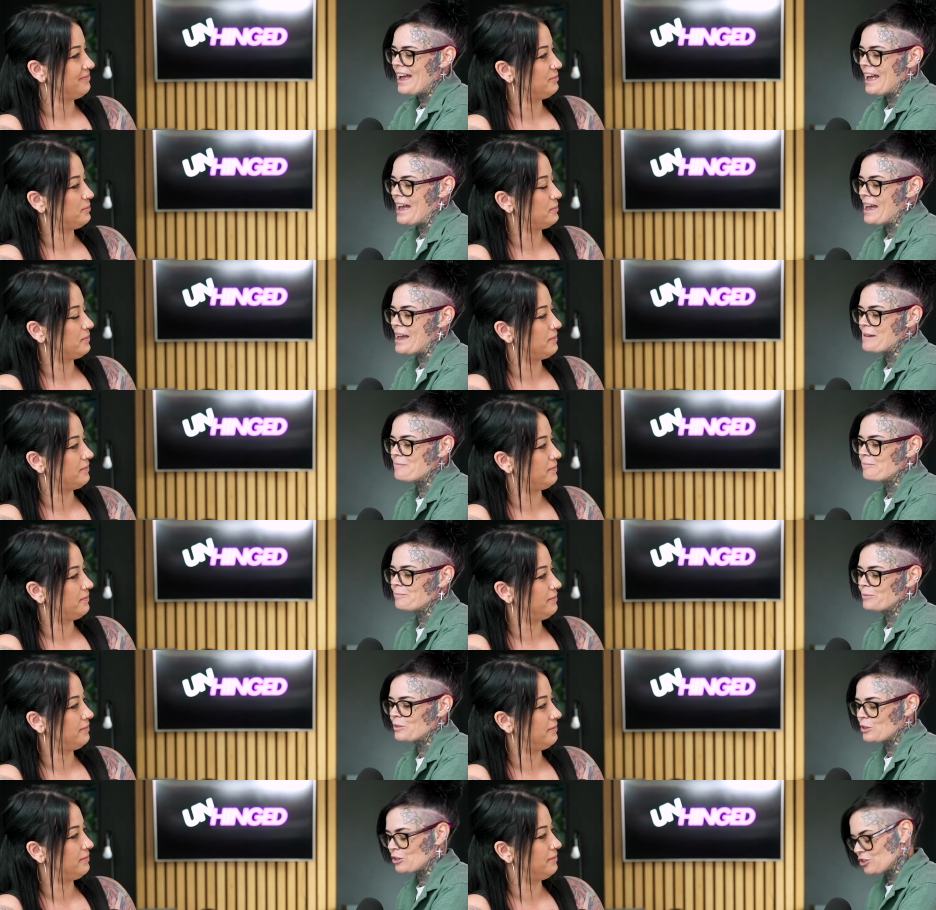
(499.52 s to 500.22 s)

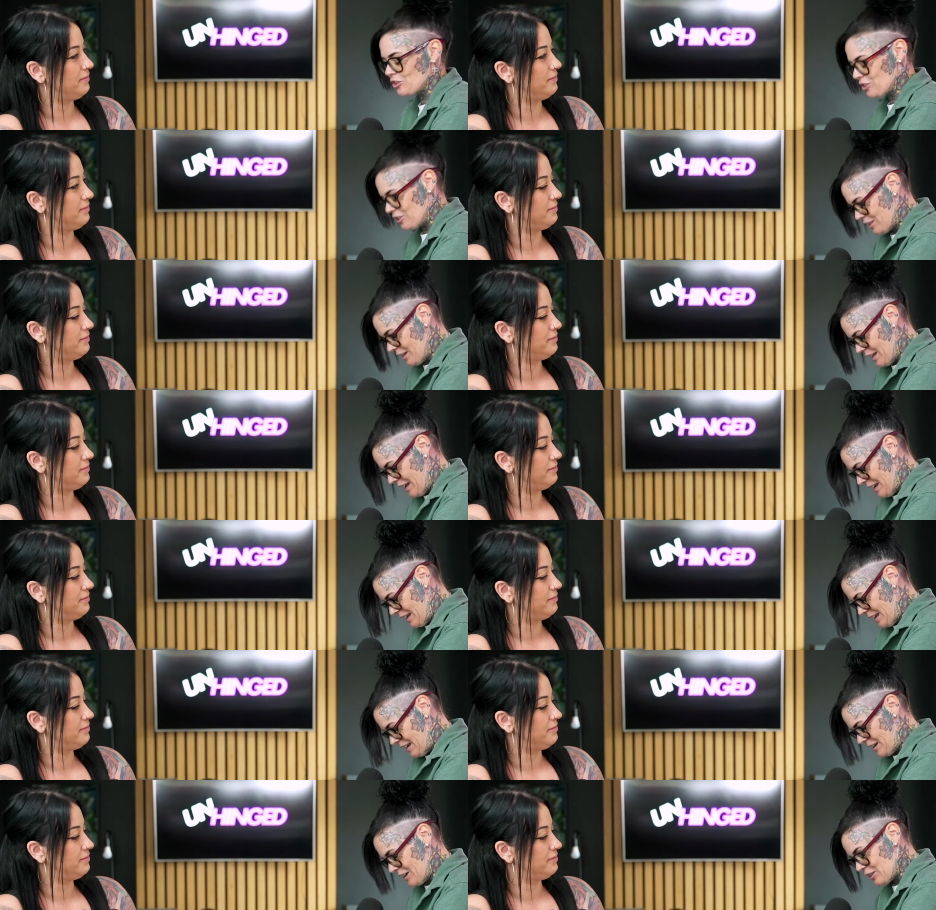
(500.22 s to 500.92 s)
Speaker 1: Um, they're just
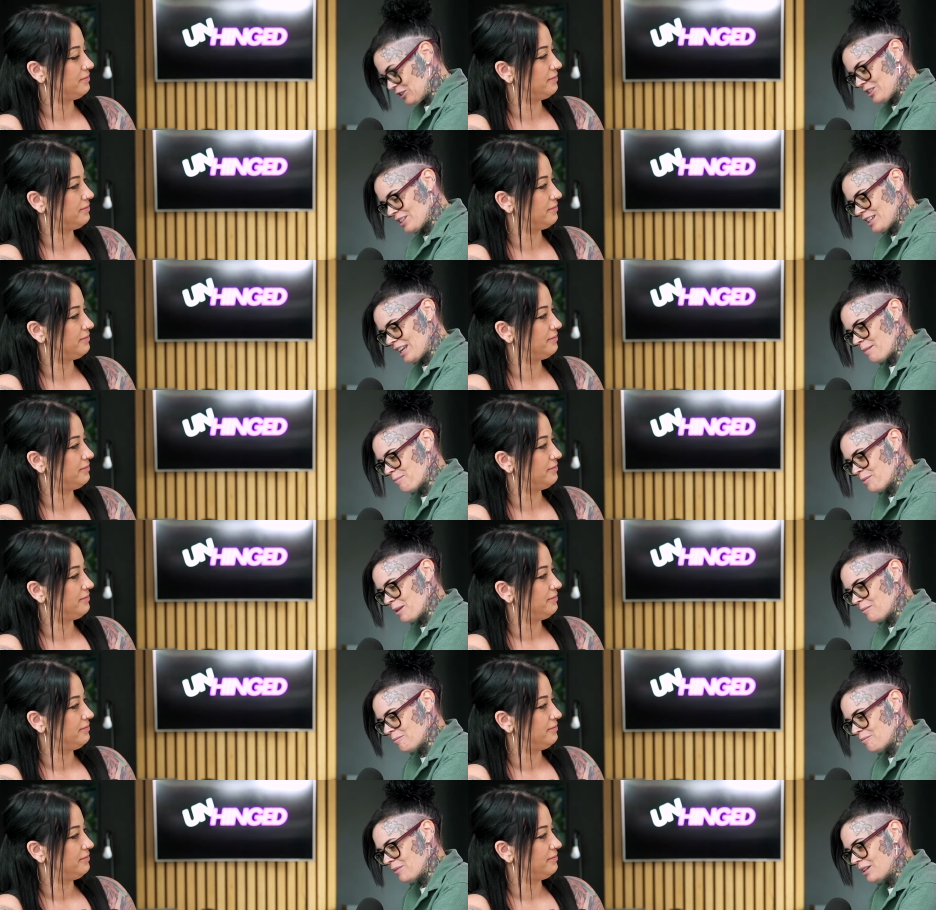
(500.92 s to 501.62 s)
like I just keep
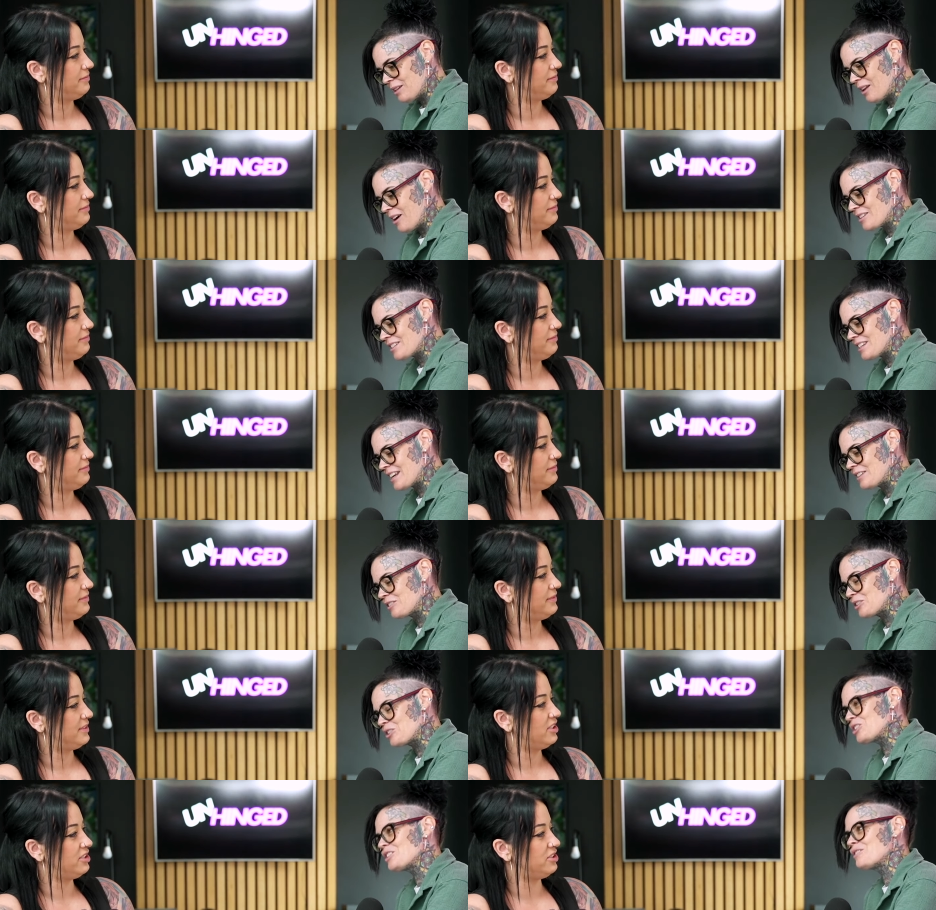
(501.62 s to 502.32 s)
them locked
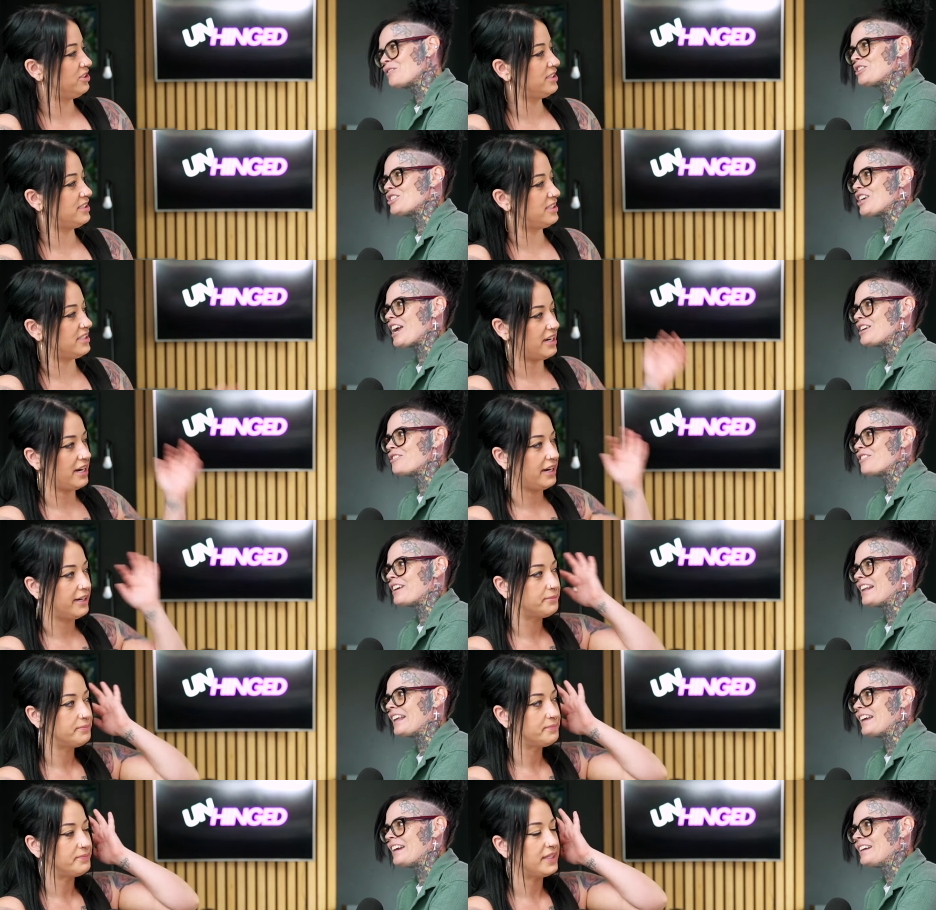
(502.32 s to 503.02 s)
in. They're, they're just, just, for Jade, there.
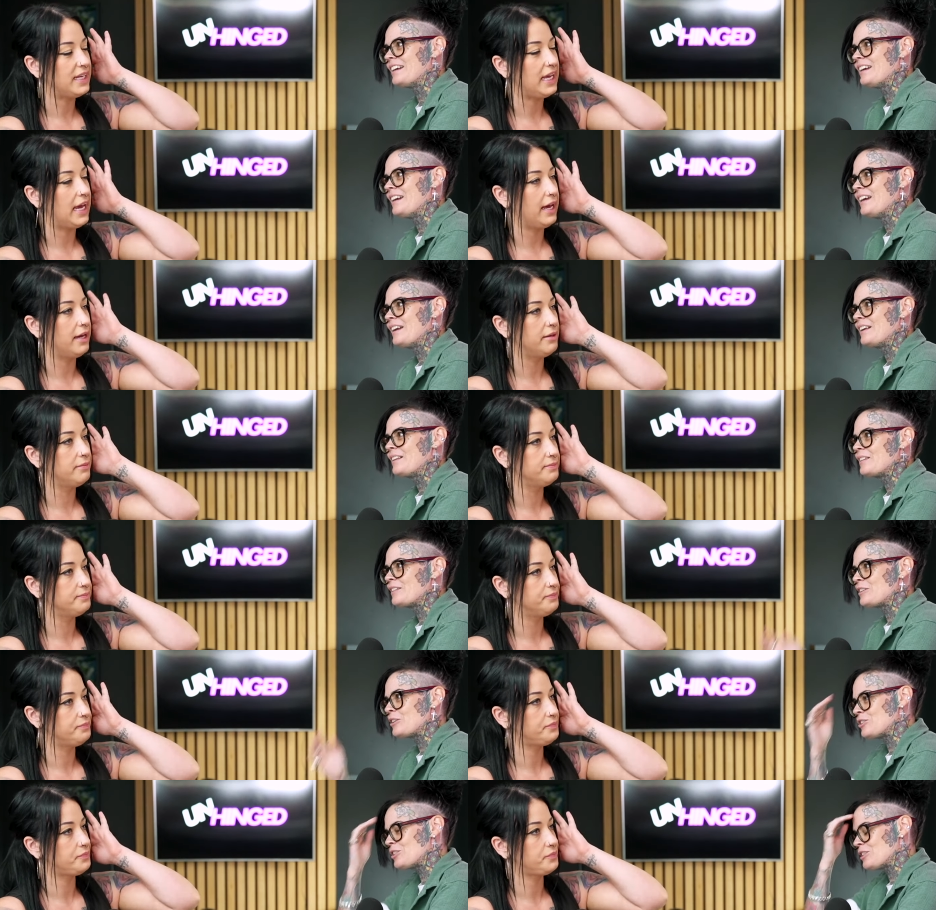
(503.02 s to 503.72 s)
really. Yeah,
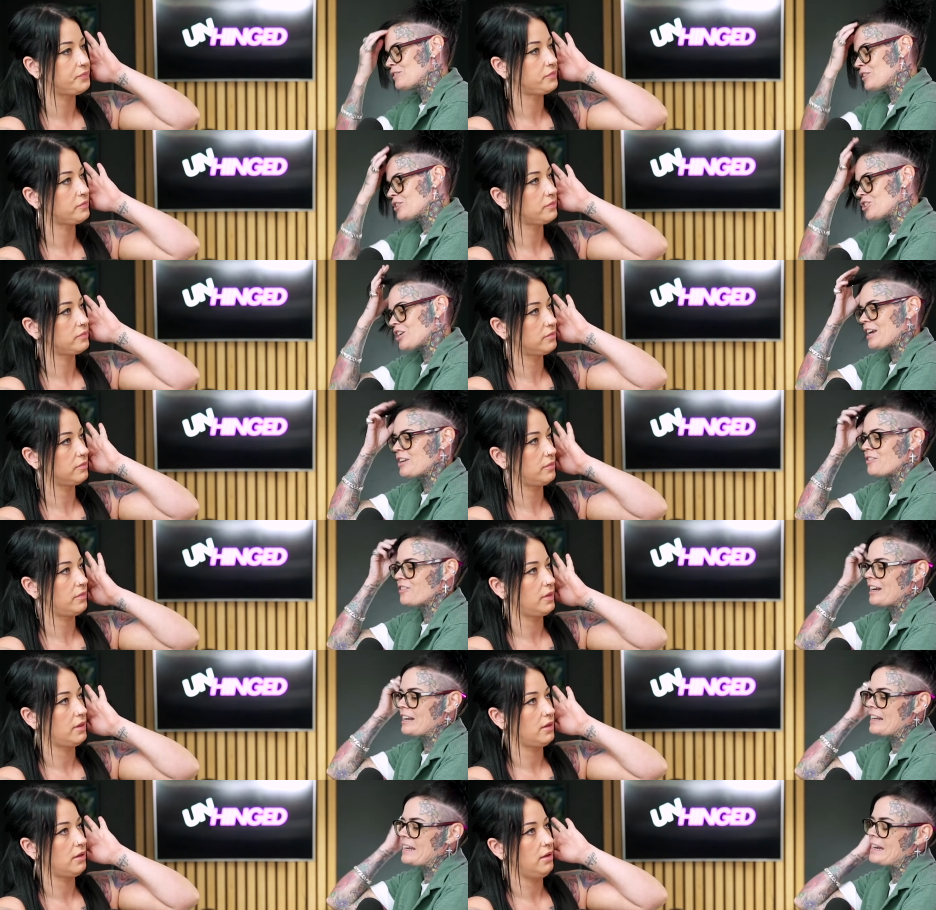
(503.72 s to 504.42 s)
they're just for Jade,
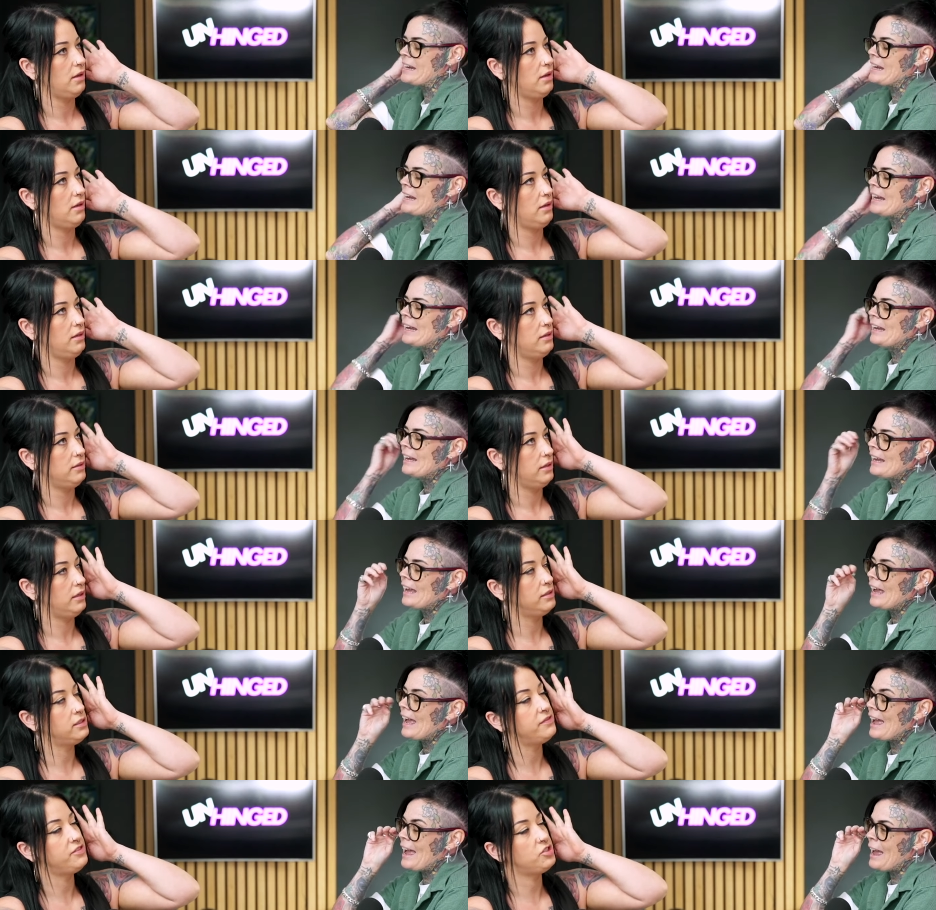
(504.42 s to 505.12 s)
really.
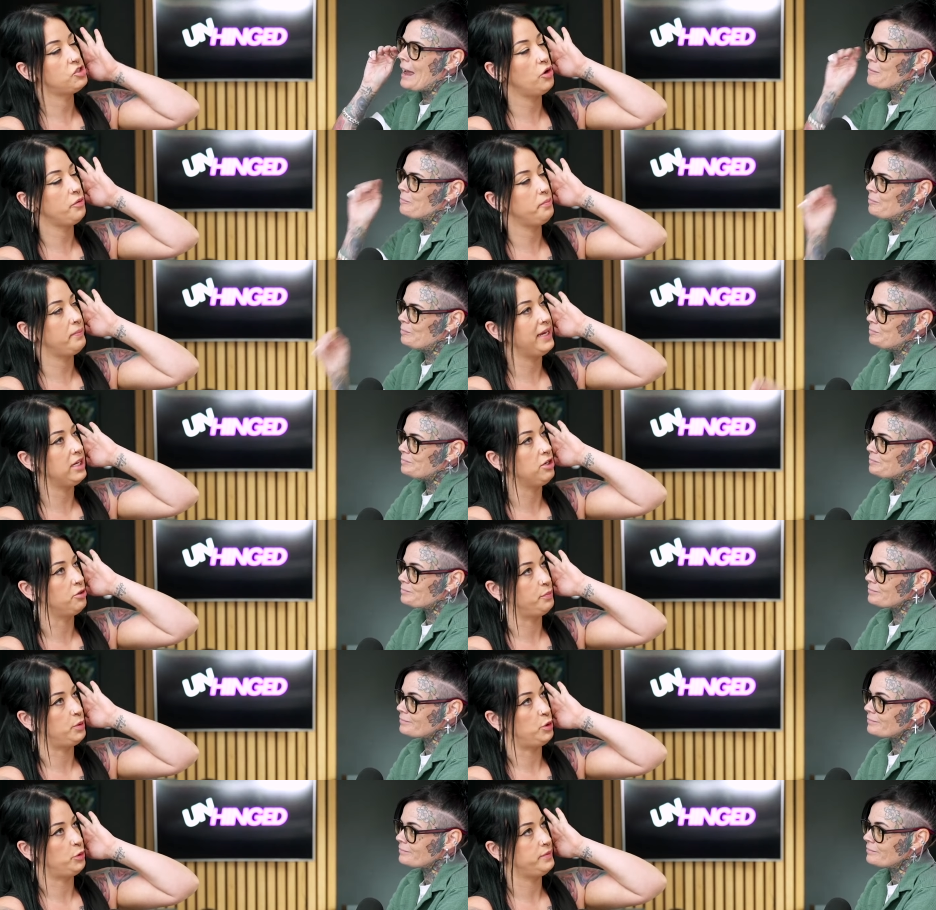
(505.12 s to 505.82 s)
You showed me
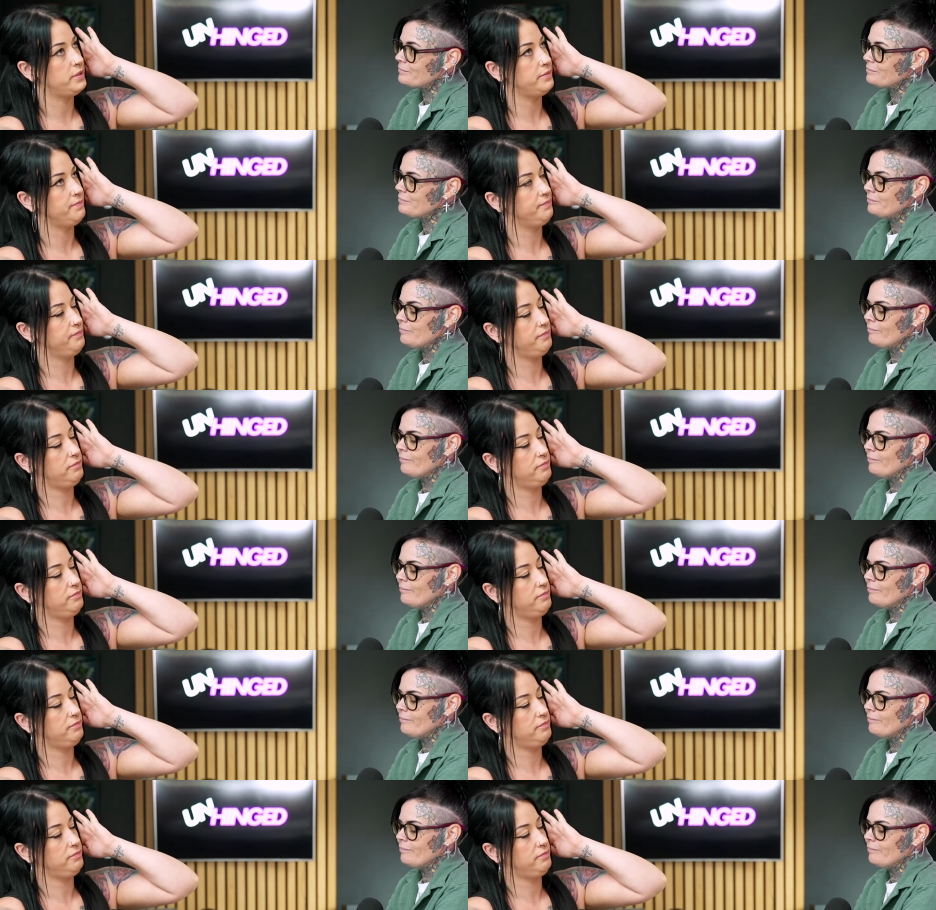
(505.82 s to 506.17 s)
Speaker 2: your boobs.